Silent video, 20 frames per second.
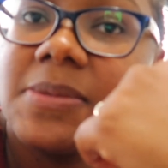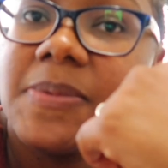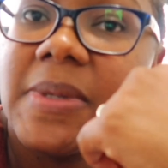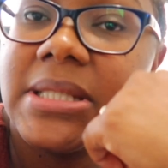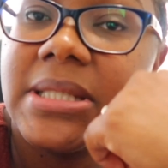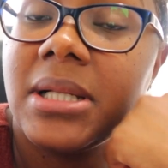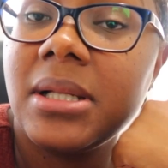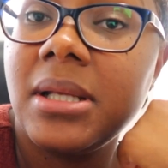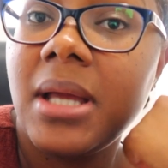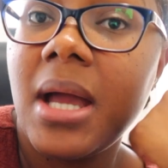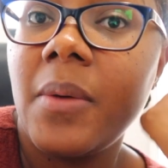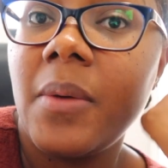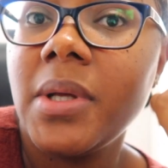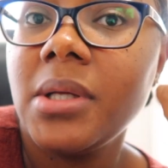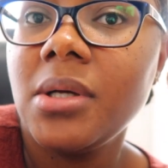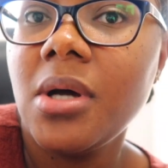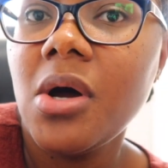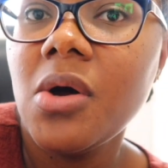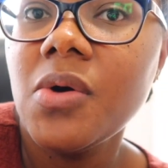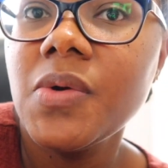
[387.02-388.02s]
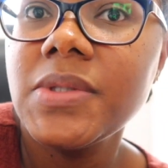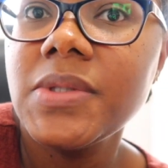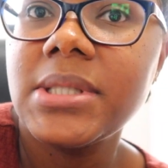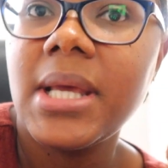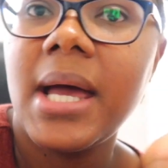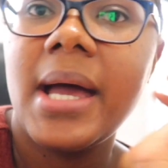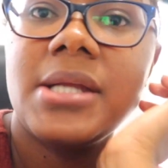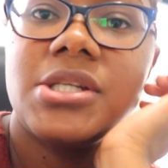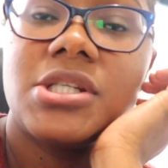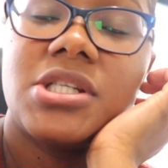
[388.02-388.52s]
basically how it goes.
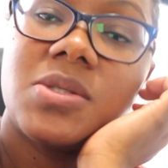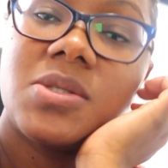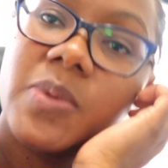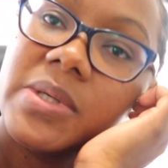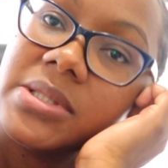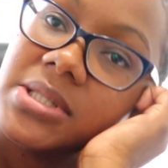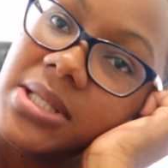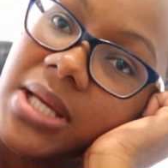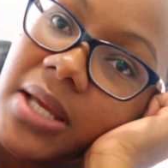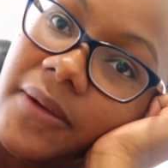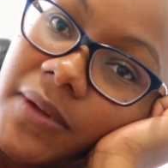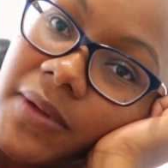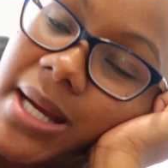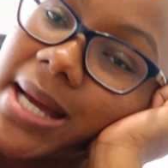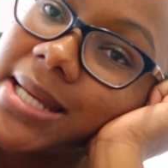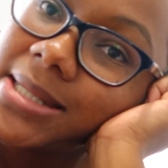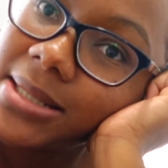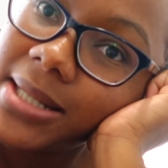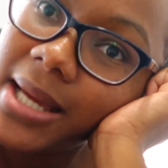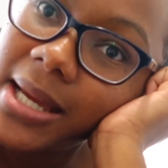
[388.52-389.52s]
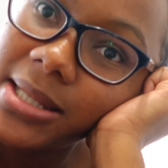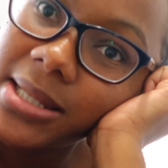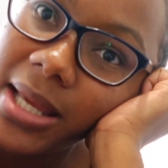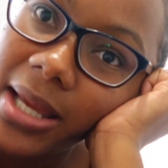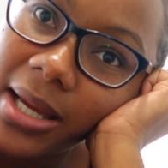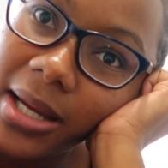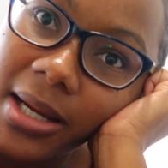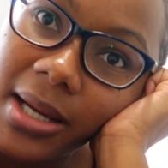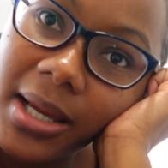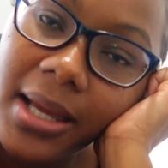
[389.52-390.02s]
I just want to give you guys an
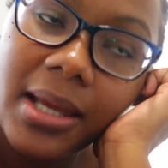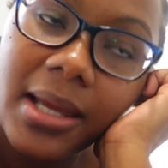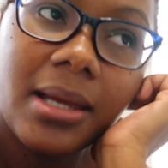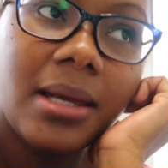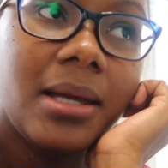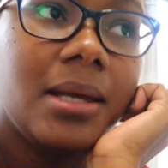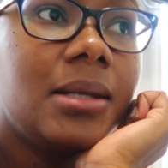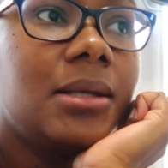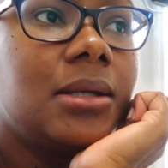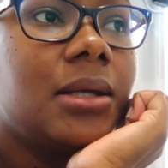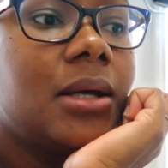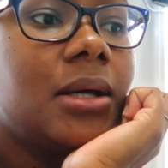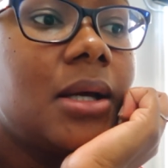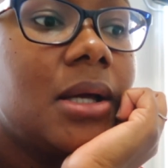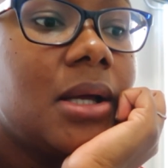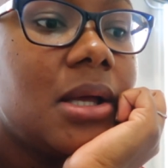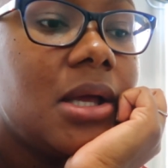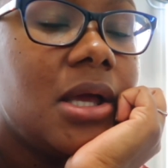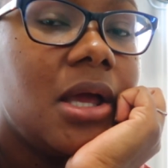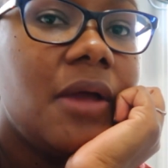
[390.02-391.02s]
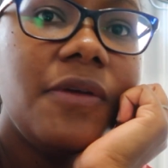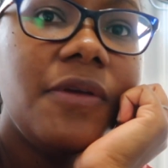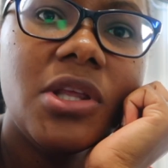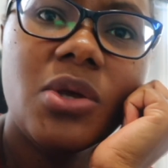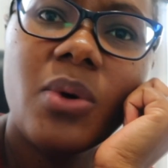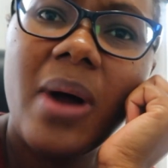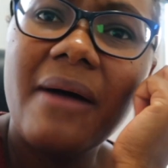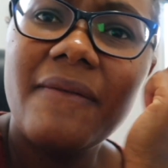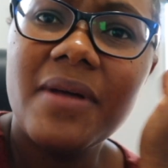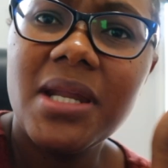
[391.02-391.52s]
idea, and if you
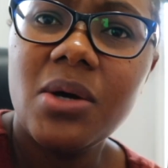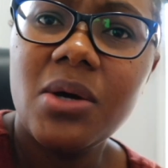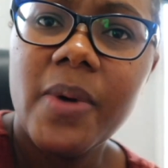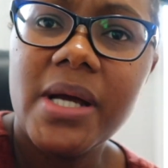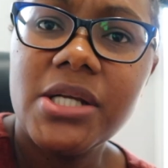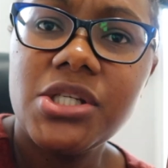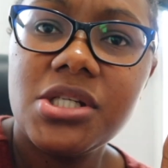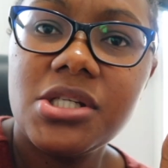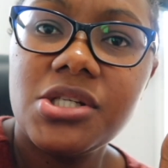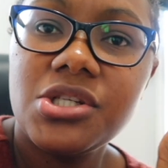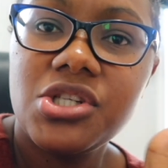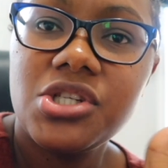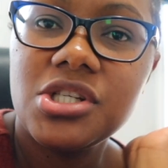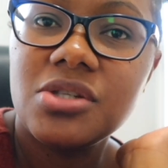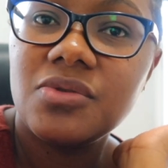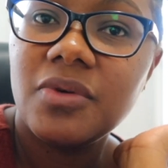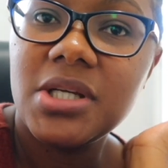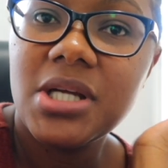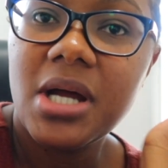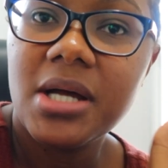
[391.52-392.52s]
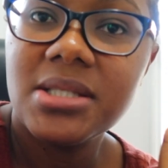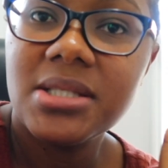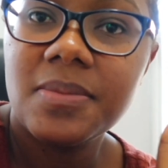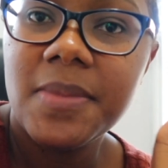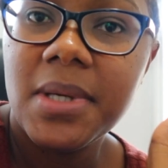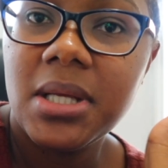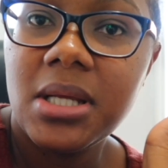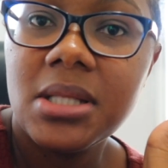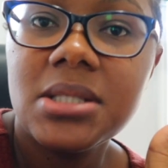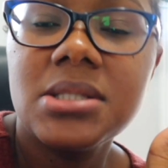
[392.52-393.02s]
do have any questions, just reach out to
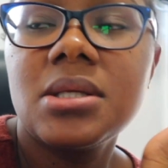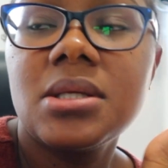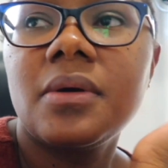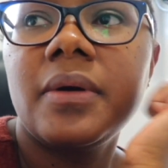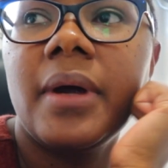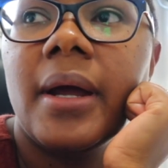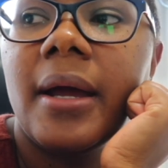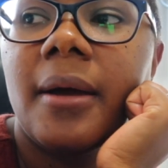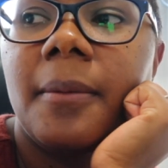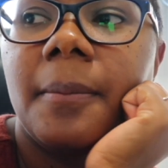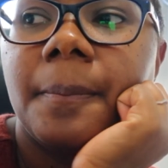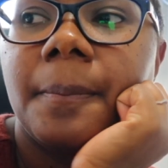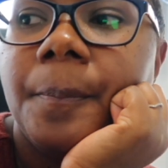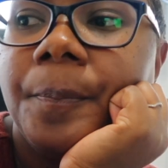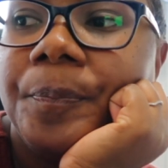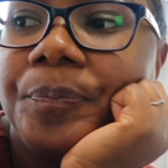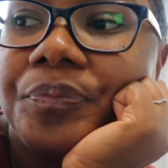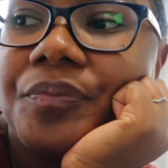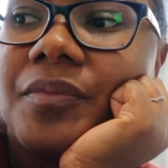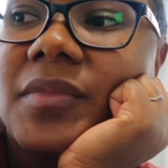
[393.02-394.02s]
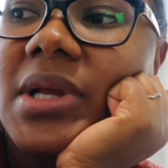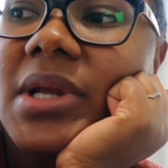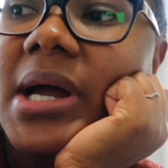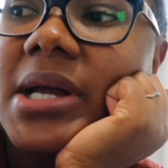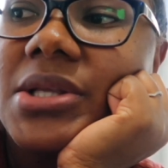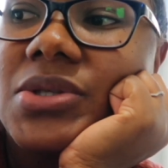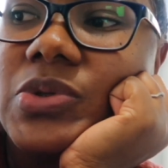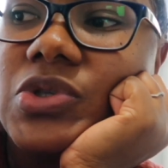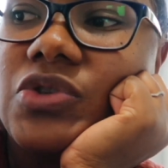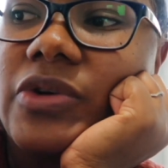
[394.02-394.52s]
me on Instagram.
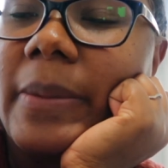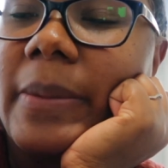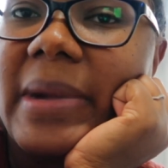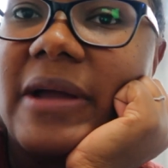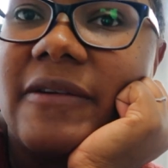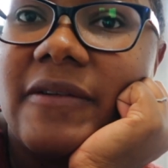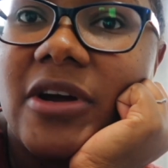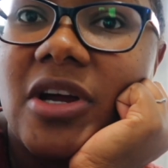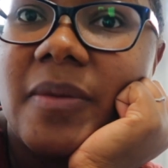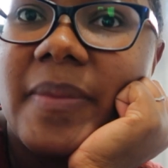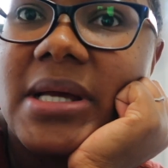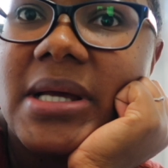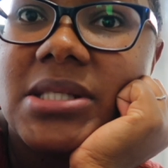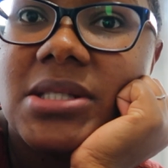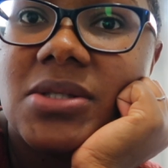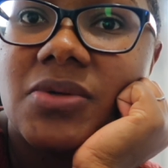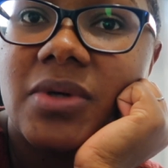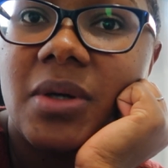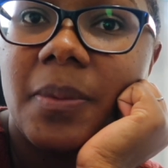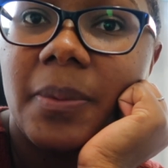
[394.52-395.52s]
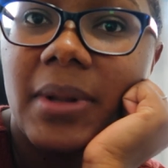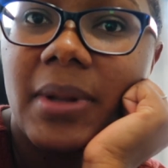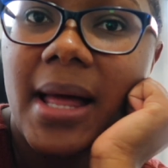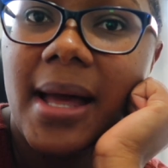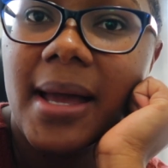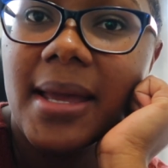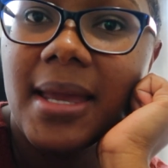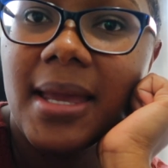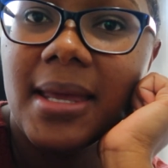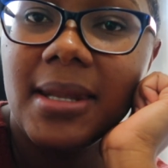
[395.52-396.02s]
I do try my very best to
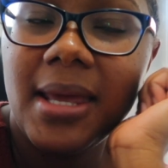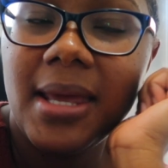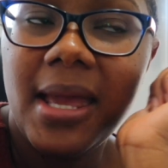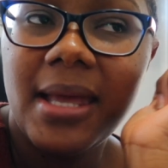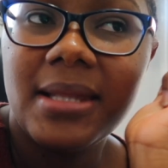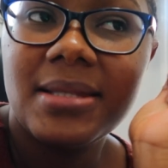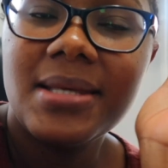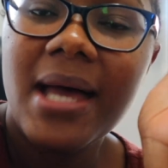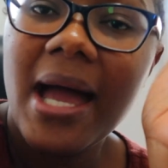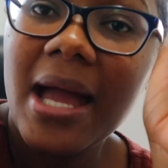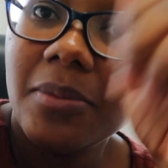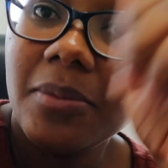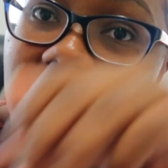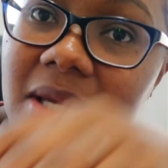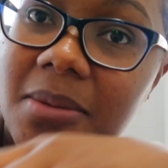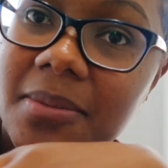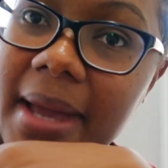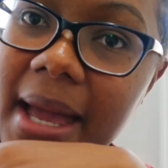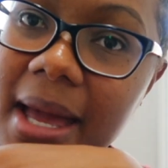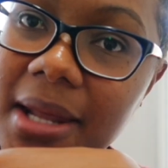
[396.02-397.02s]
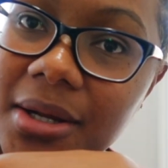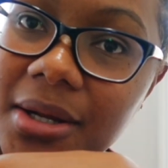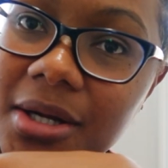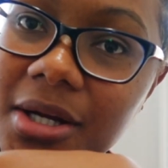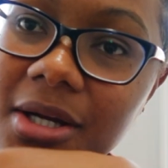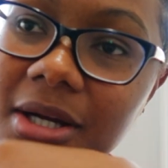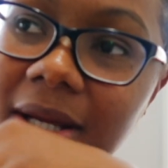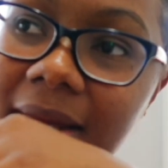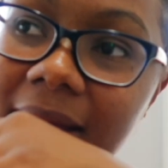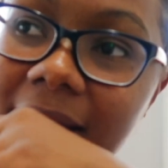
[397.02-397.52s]
reply in a timely
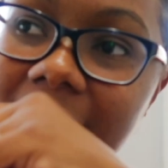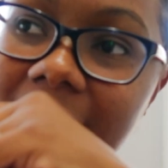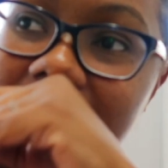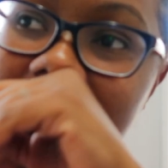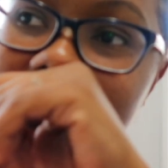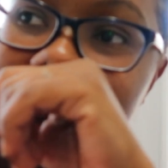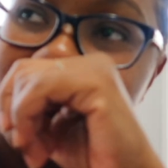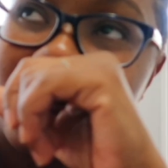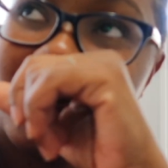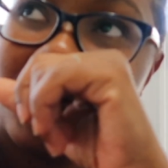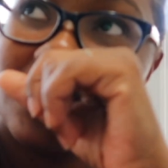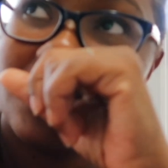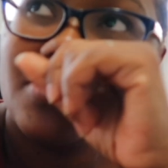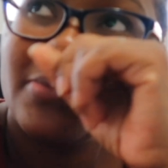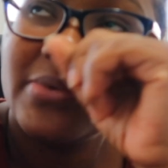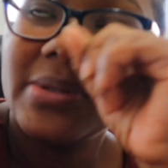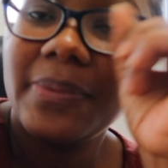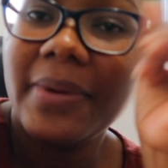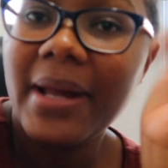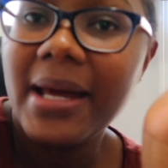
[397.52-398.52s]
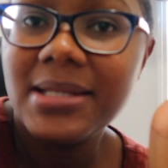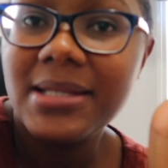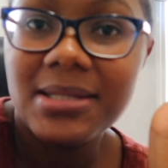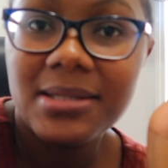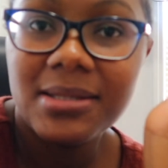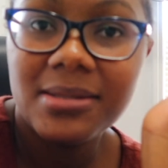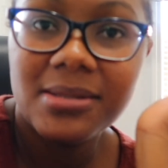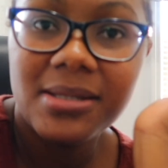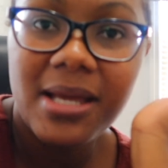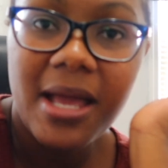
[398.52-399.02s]
manner and reply
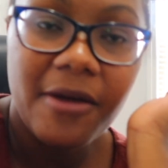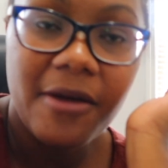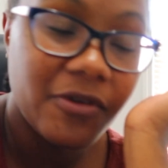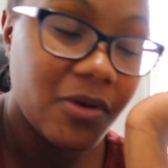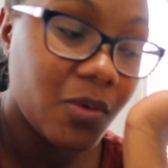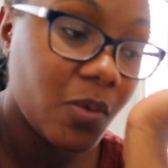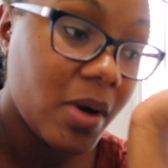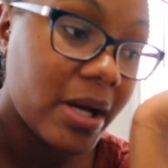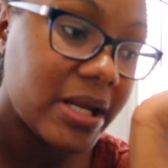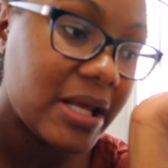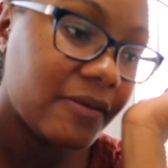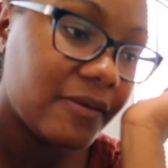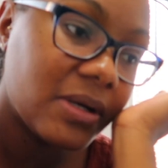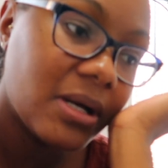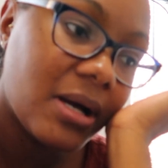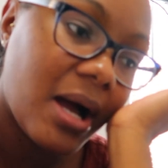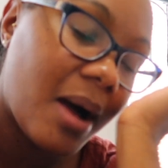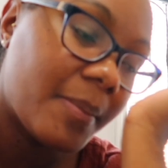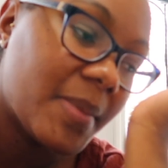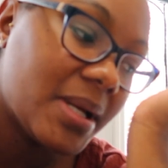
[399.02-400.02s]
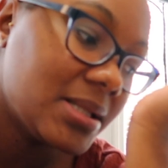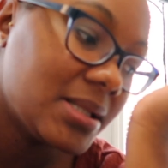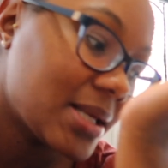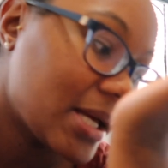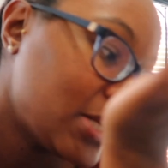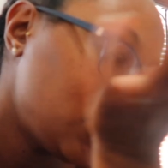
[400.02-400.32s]
to everyone, even comments. I